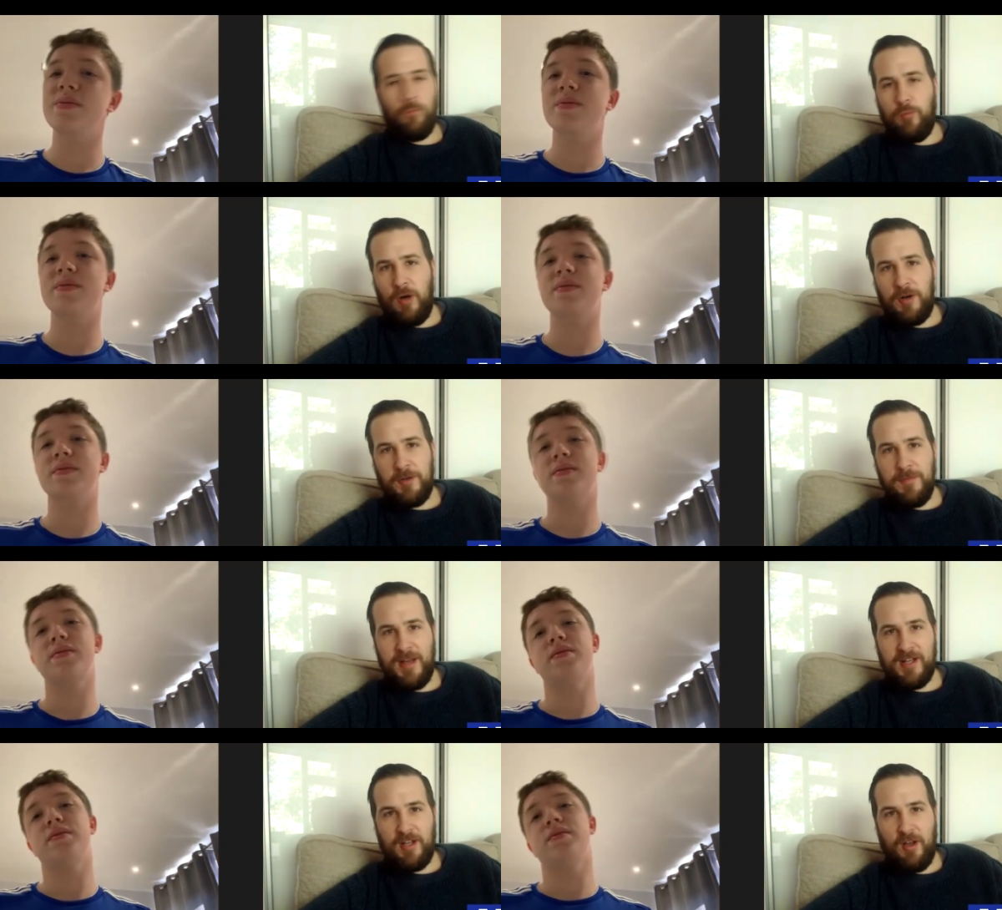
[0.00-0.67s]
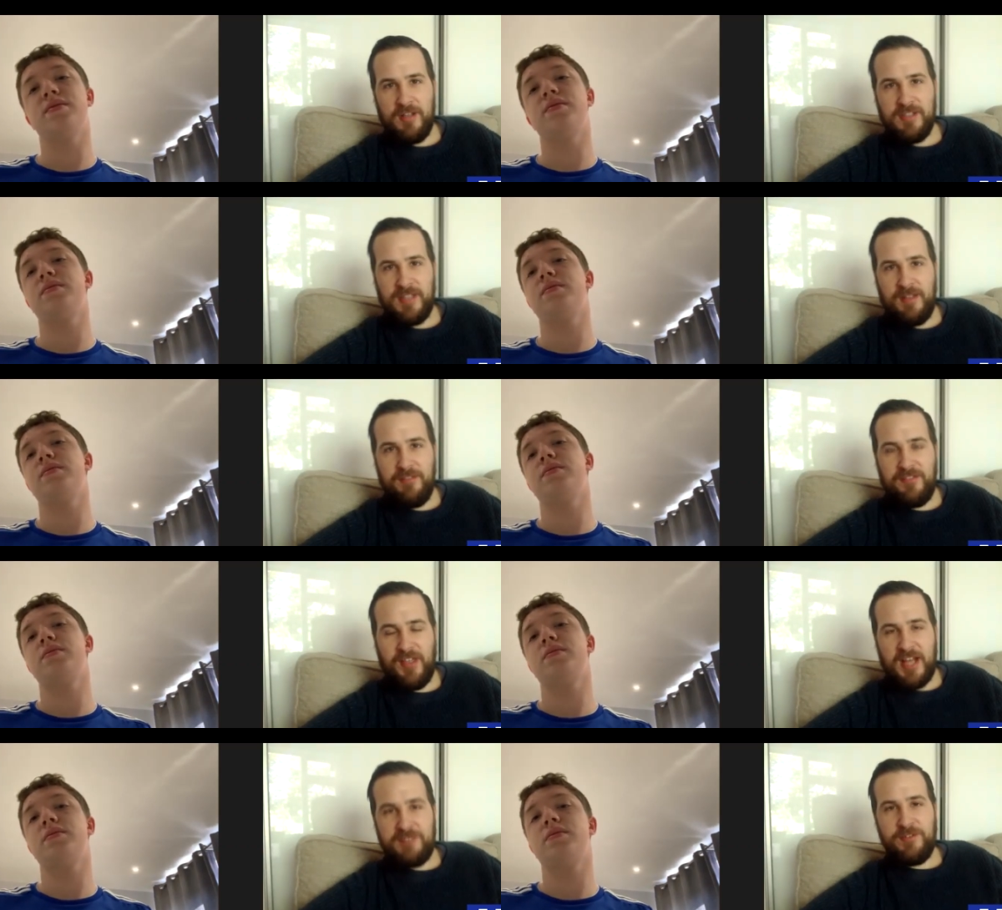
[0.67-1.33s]
Speaker 1: Welcome back, guys,
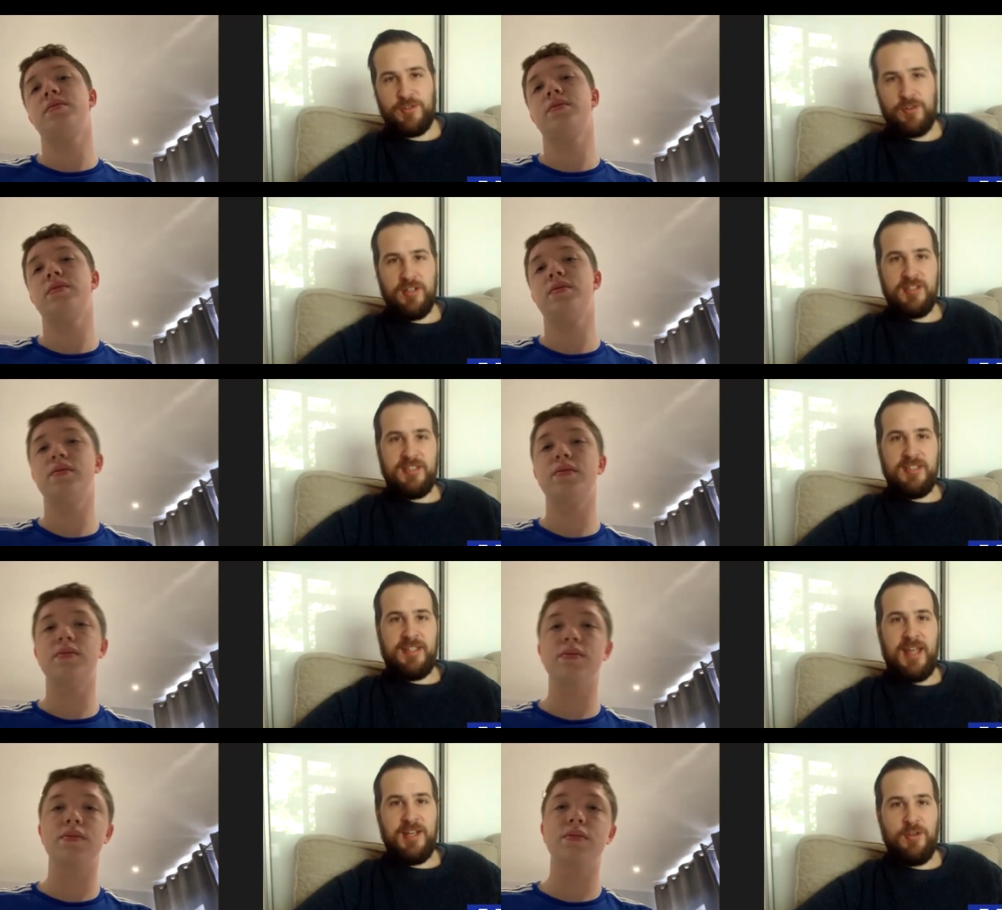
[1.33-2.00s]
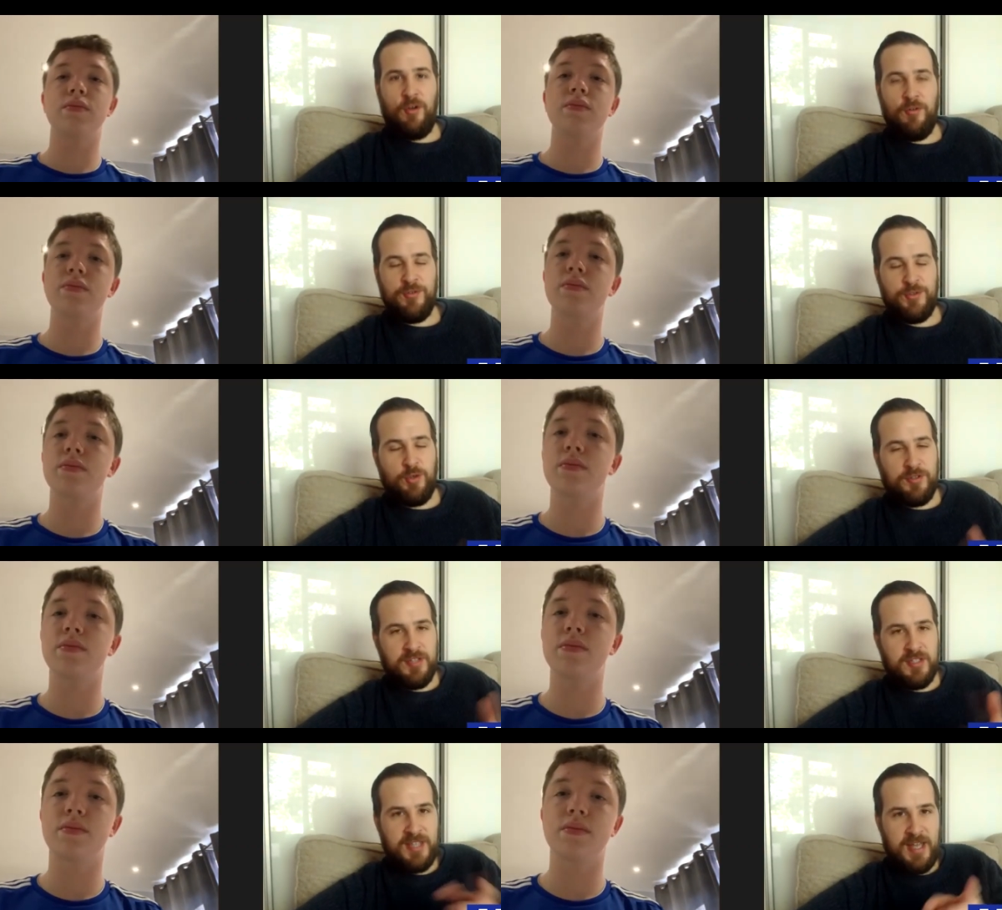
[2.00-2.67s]
and thanks for joining us again on
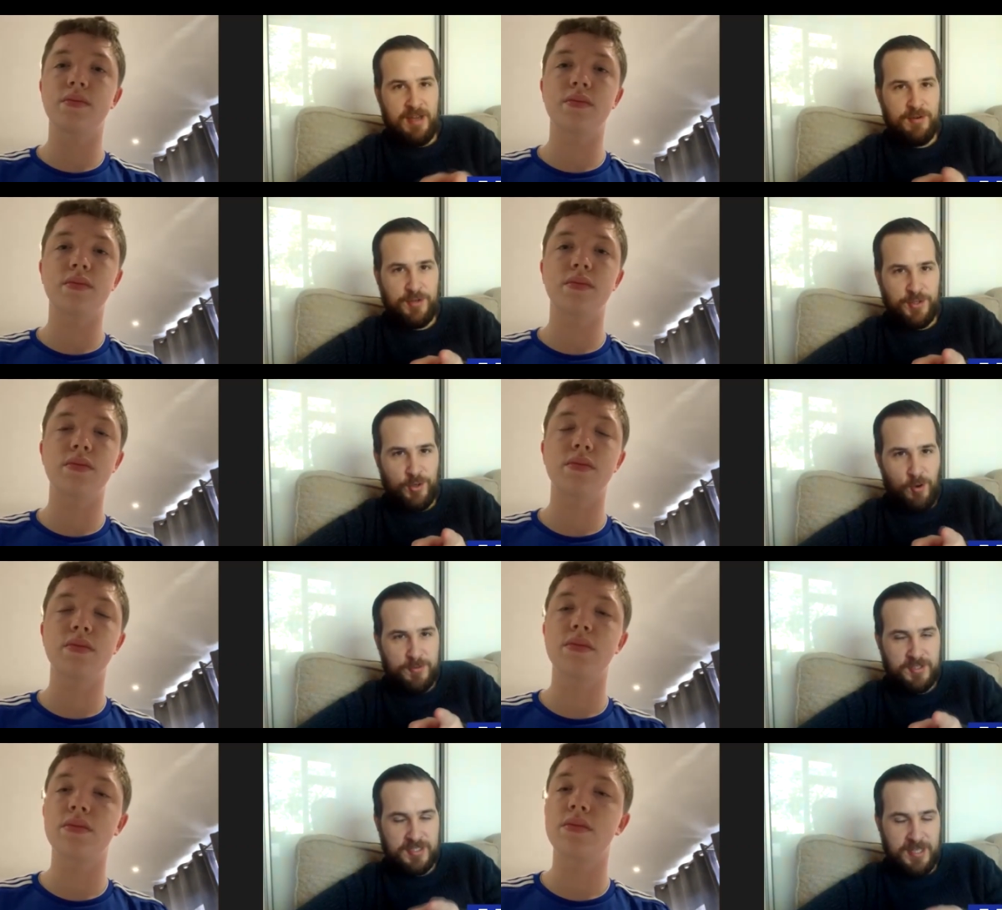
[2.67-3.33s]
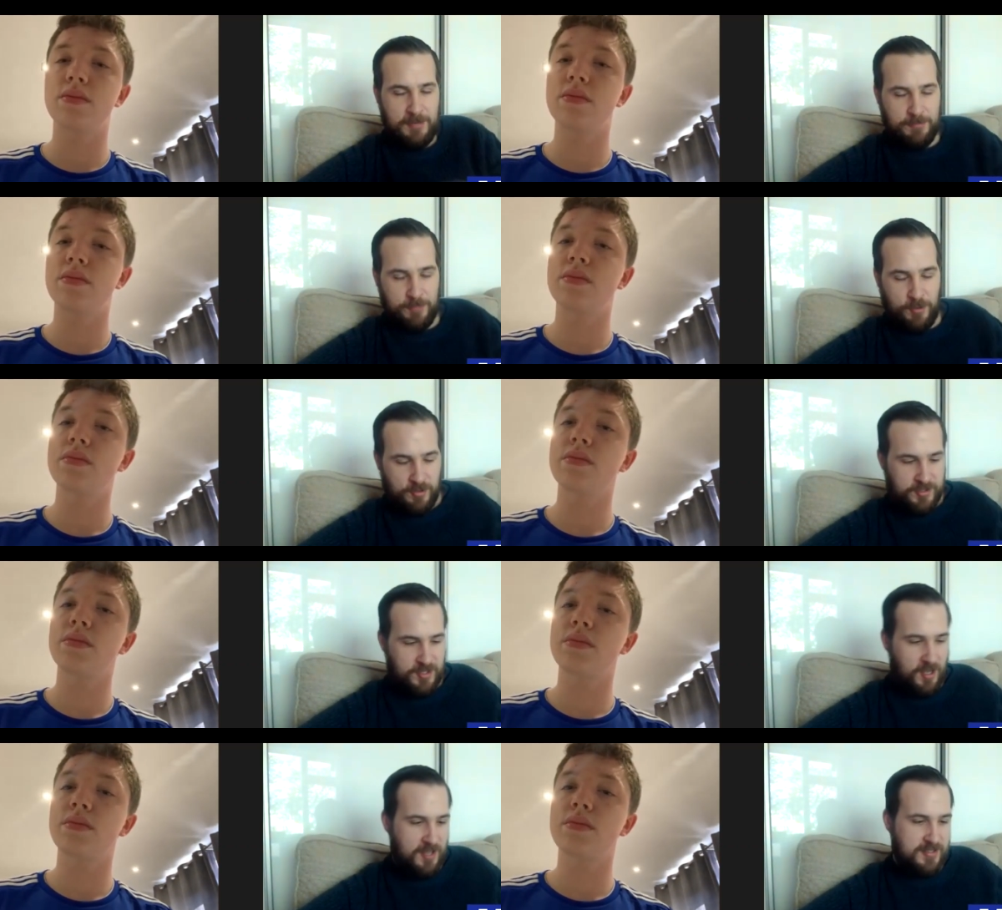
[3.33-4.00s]
Talk of the Town, your Ipswich Town
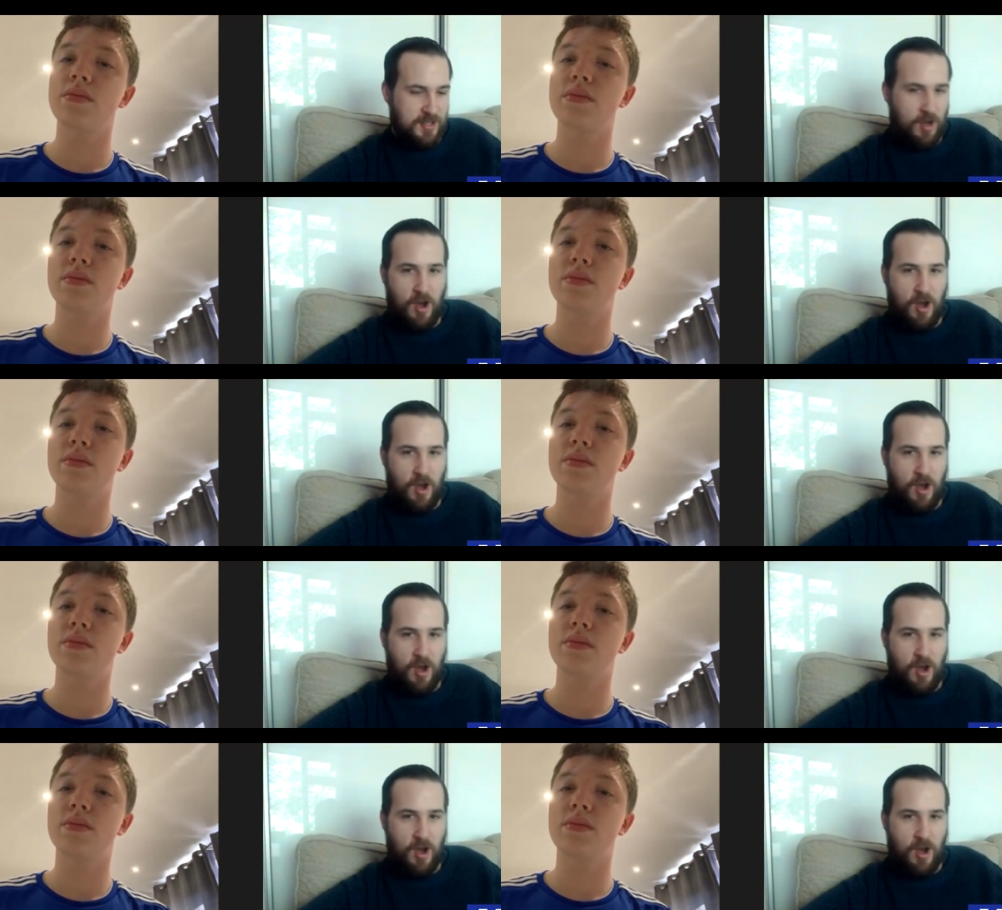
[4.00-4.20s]
podcast.